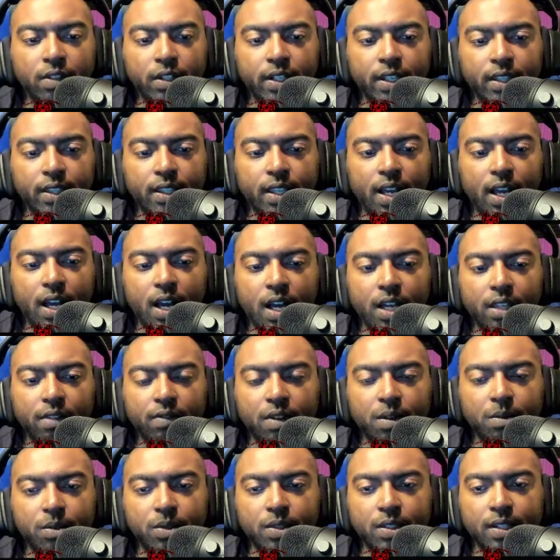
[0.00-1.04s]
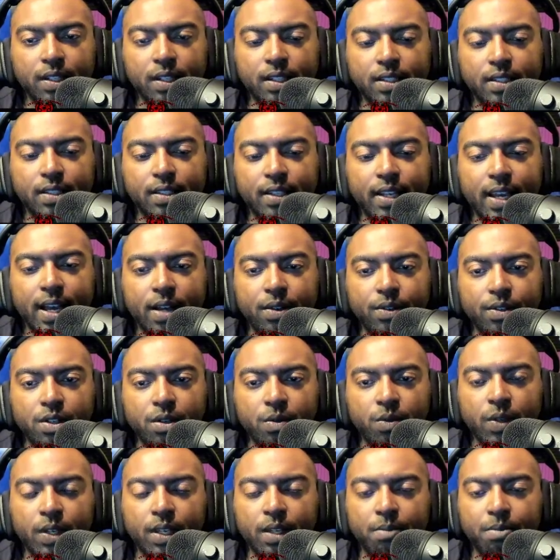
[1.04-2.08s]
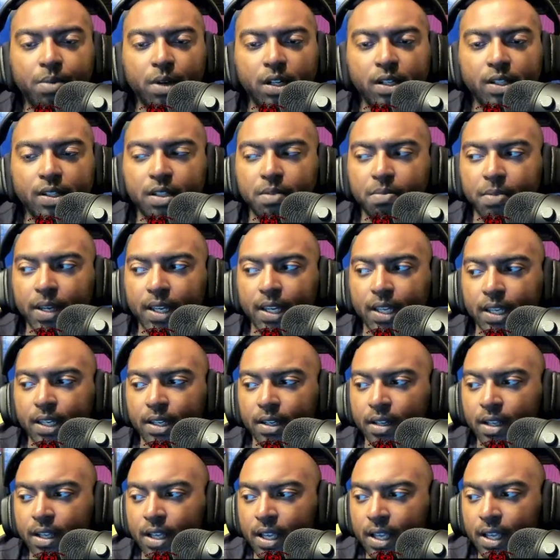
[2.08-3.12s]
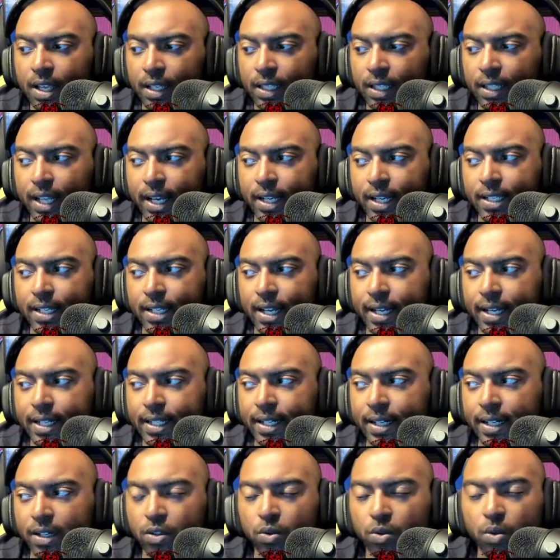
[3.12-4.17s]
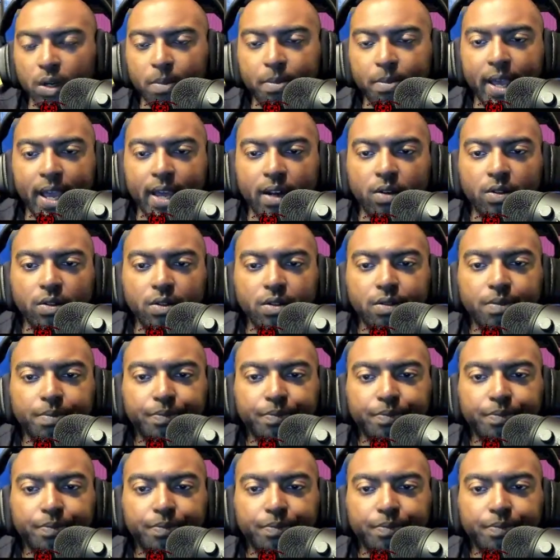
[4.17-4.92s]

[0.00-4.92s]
get that Hoth Rebel Scout so we can participate in light side territory battles.